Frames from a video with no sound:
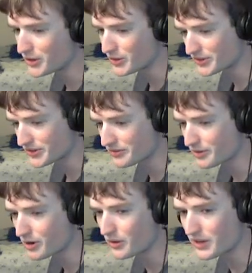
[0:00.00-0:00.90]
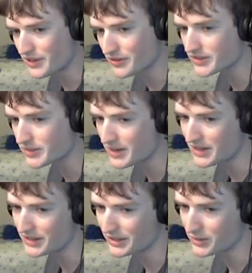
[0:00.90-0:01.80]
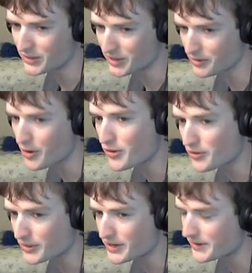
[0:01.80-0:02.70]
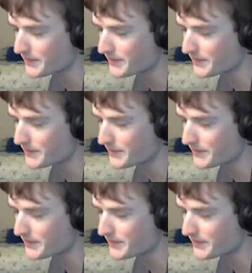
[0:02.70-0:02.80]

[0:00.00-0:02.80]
you want to throw ethers immediately. You want to throw 3.